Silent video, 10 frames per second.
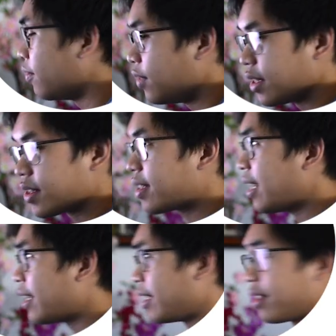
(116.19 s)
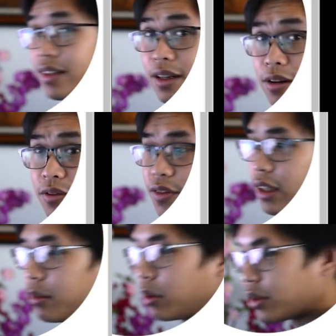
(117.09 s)
the settings that are
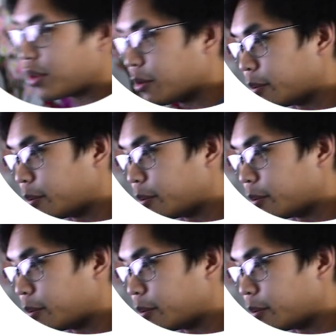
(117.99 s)
available to you.